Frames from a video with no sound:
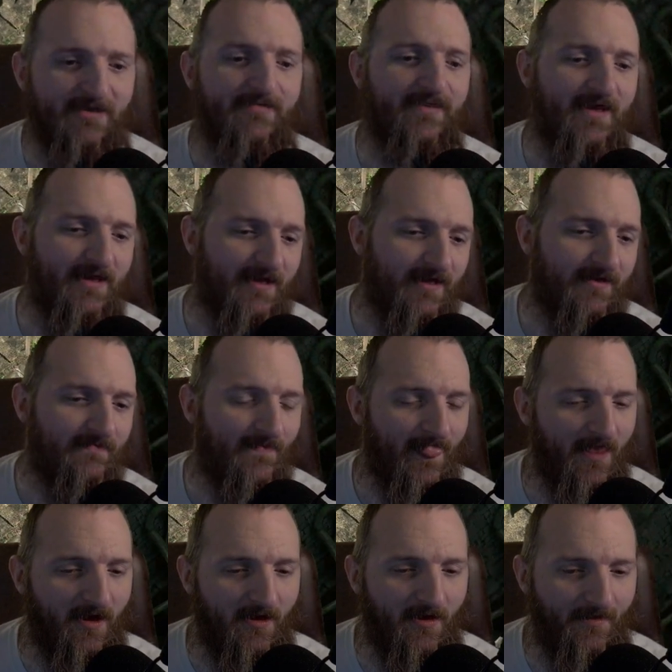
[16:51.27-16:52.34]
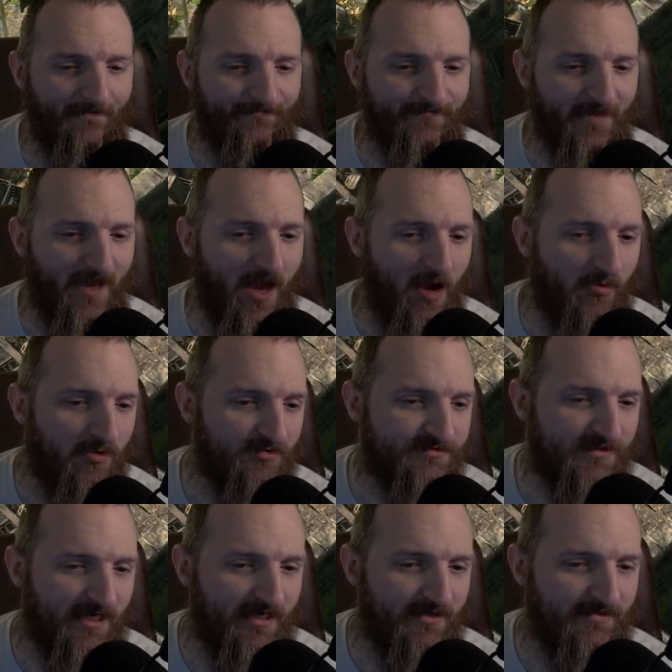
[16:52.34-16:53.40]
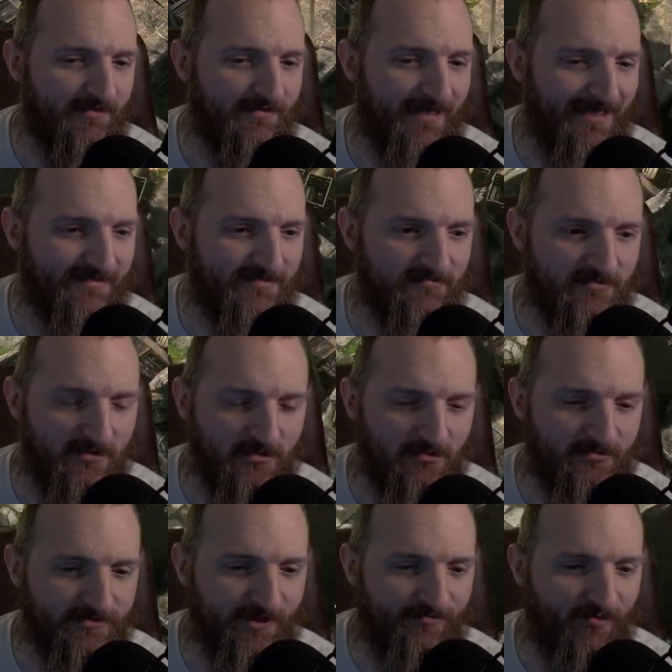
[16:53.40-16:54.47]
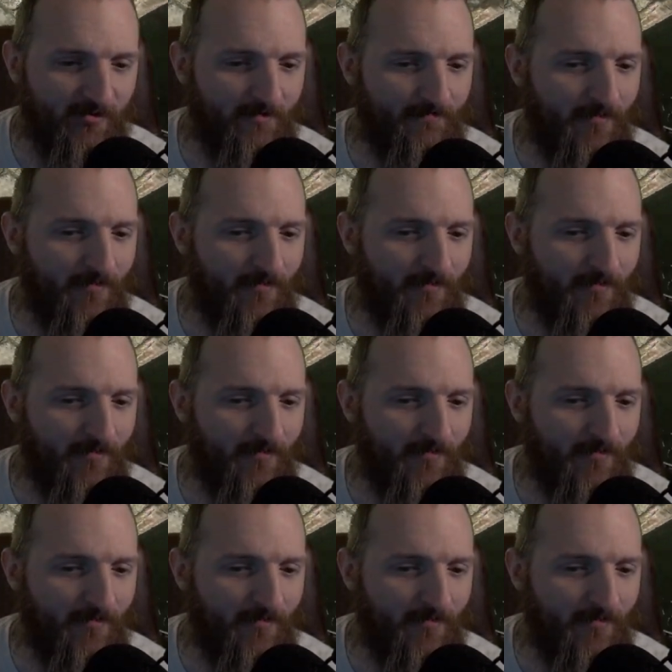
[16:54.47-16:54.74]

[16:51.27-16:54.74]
then I will say that's a little different.